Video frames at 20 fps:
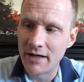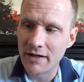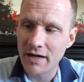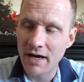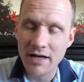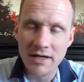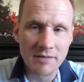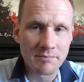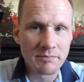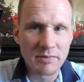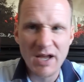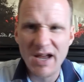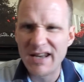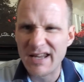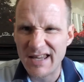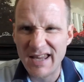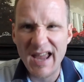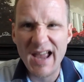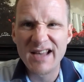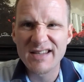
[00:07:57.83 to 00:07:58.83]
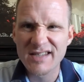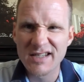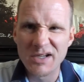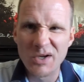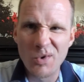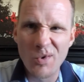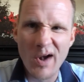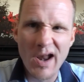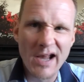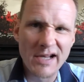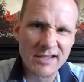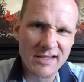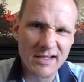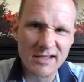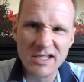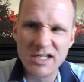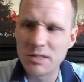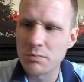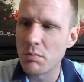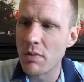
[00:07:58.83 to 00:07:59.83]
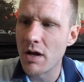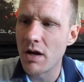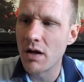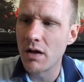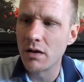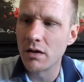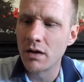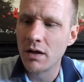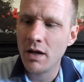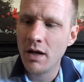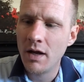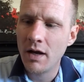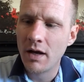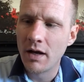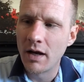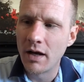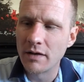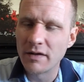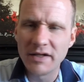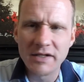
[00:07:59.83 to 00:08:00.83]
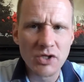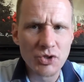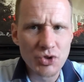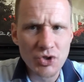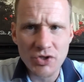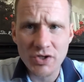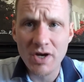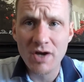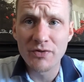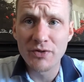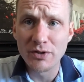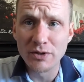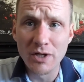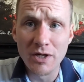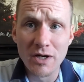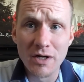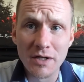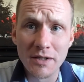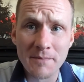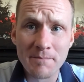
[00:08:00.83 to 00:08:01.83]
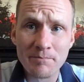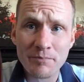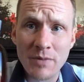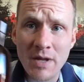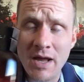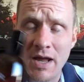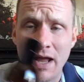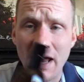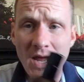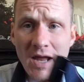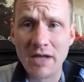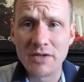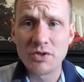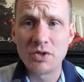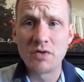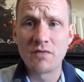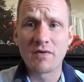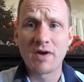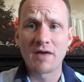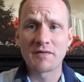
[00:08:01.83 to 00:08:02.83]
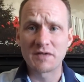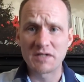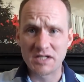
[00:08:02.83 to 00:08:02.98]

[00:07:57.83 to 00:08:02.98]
kind of kind of gas and grass that smell uh, like you just cut the lawn. And so you've got